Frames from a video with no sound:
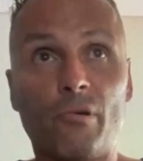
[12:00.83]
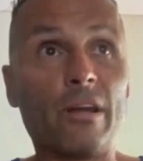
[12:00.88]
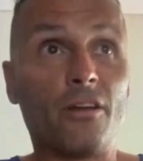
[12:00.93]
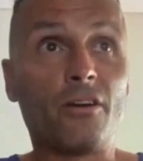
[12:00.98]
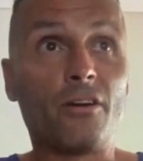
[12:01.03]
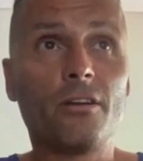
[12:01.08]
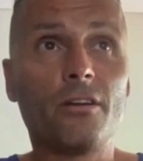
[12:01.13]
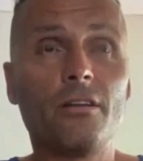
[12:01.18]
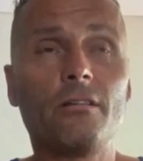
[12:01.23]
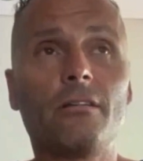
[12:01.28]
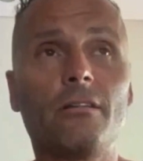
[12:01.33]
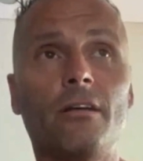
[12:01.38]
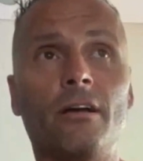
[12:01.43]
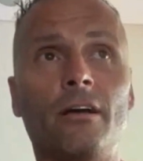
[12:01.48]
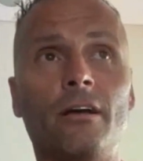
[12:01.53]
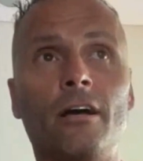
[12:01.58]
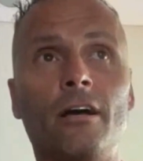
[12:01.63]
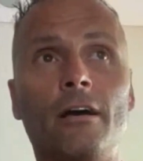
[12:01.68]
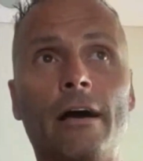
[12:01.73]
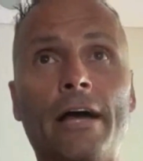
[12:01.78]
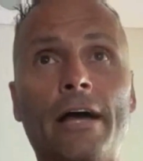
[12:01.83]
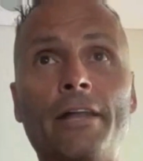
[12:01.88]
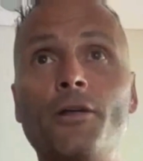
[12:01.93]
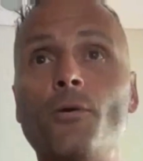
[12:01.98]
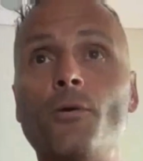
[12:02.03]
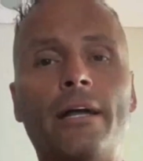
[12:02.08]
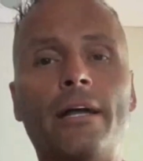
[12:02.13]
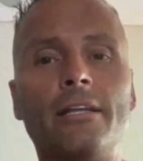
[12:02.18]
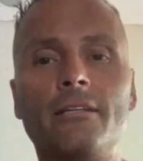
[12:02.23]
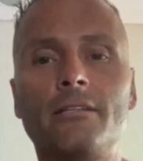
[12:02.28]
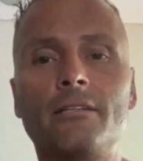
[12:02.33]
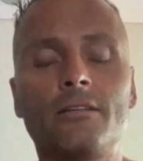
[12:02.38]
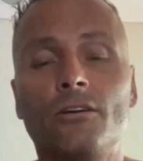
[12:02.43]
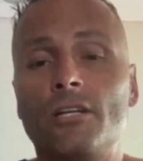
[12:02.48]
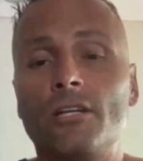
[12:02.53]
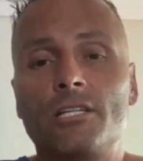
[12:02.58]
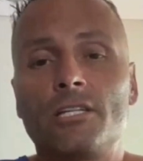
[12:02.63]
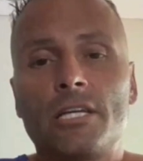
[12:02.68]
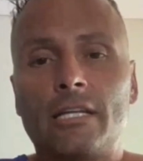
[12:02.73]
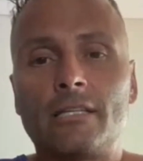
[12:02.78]
pretty good. I knew I had as
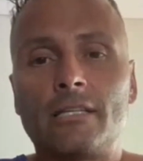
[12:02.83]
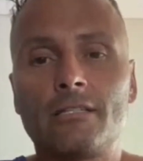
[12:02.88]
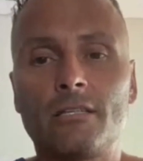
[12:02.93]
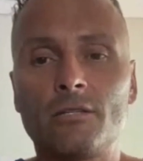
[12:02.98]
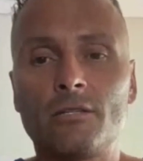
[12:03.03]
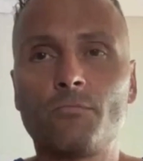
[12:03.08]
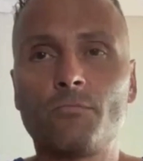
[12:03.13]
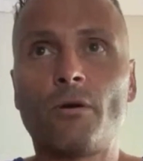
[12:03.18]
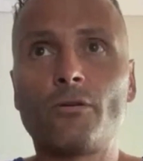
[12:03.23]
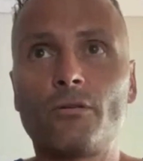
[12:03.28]
good a chance as